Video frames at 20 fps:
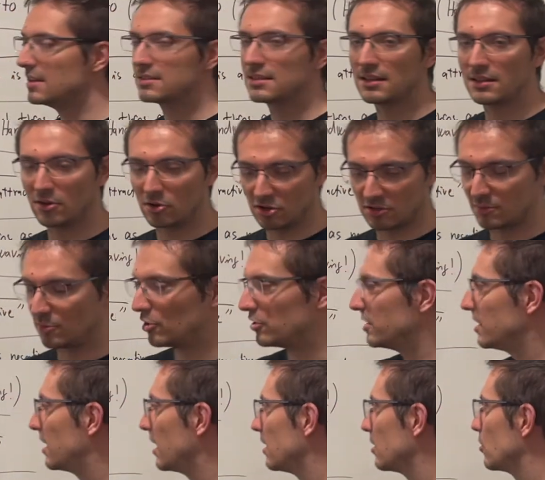that the
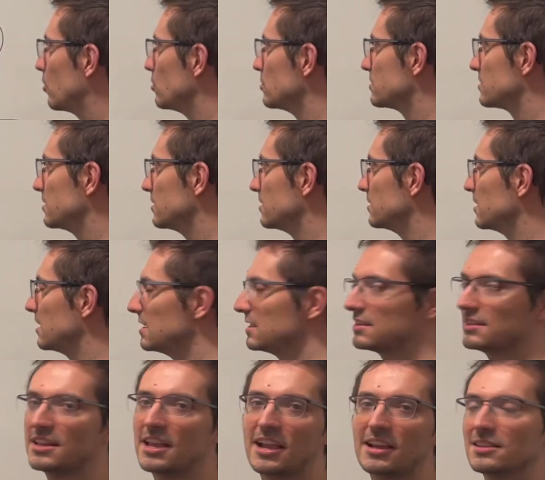cosmological constant is
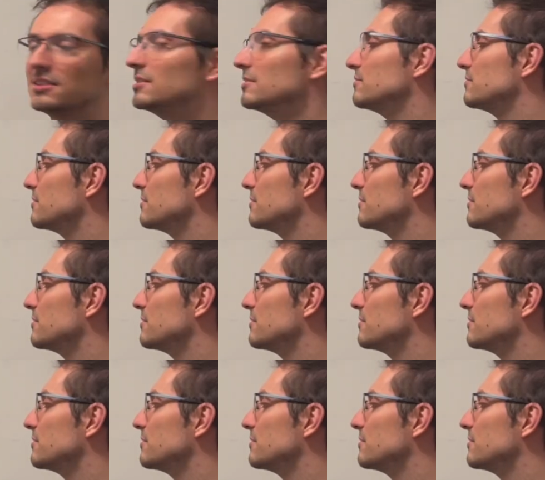negative.